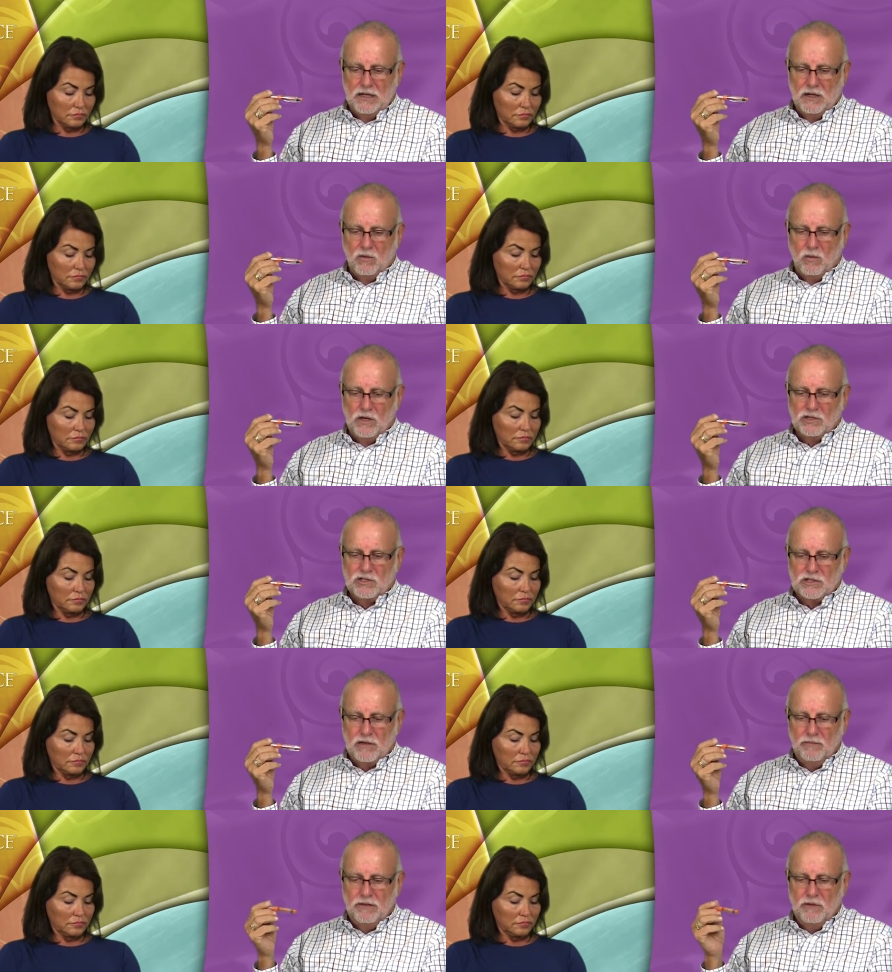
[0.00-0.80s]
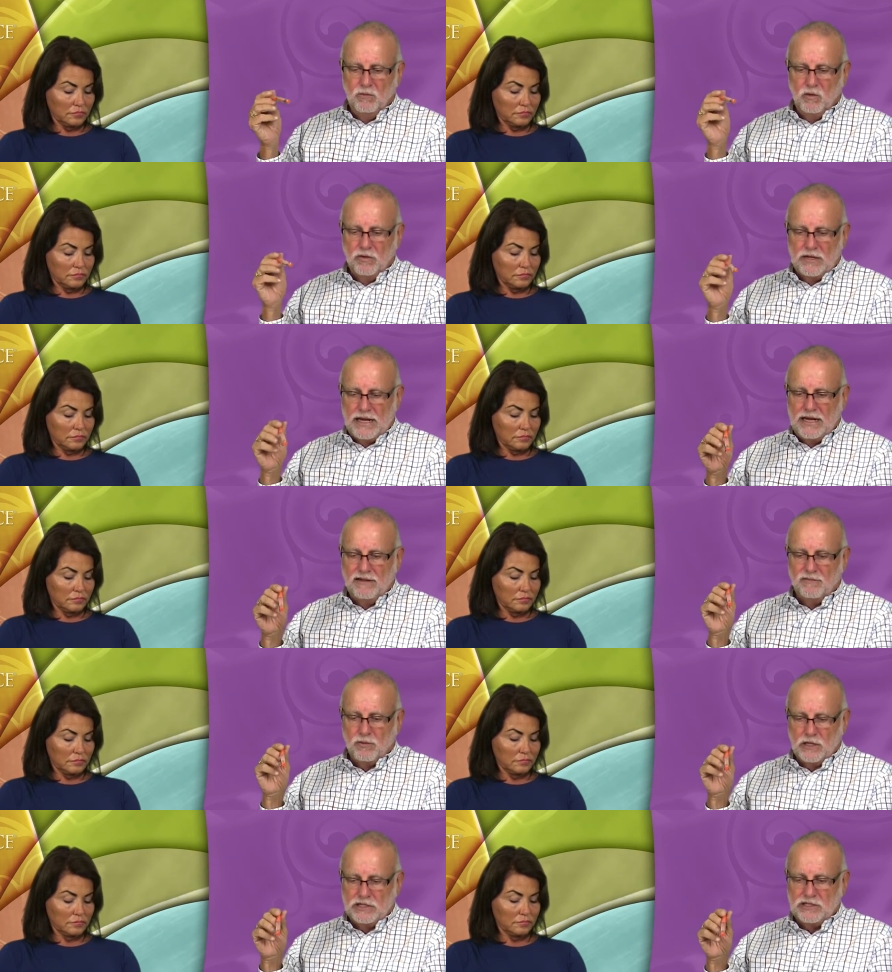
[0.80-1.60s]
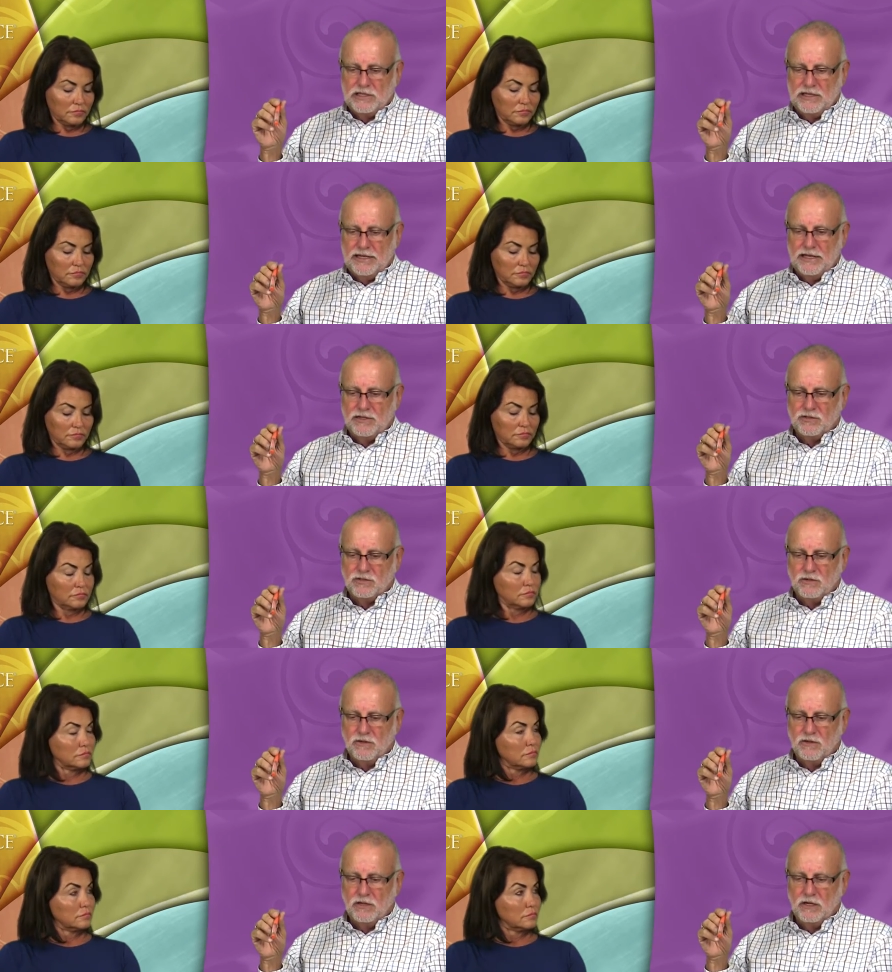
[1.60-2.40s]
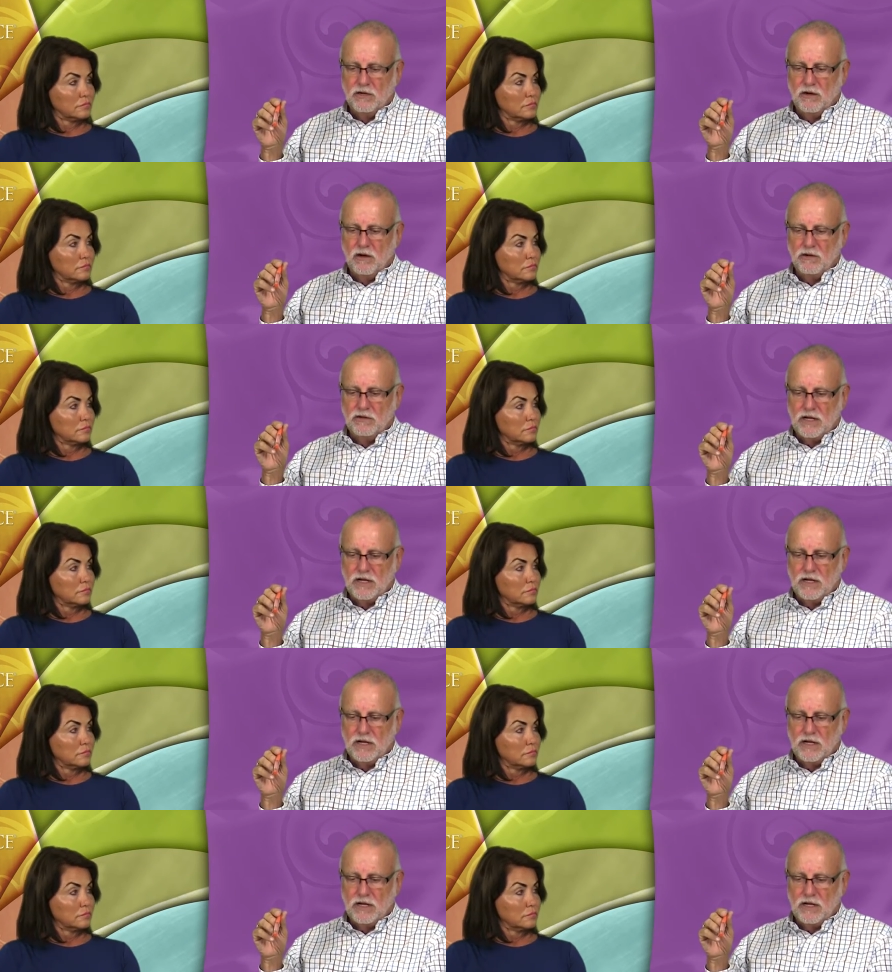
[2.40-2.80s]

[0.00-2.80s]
Speaker 1: while some men will die of prostate cancer, there are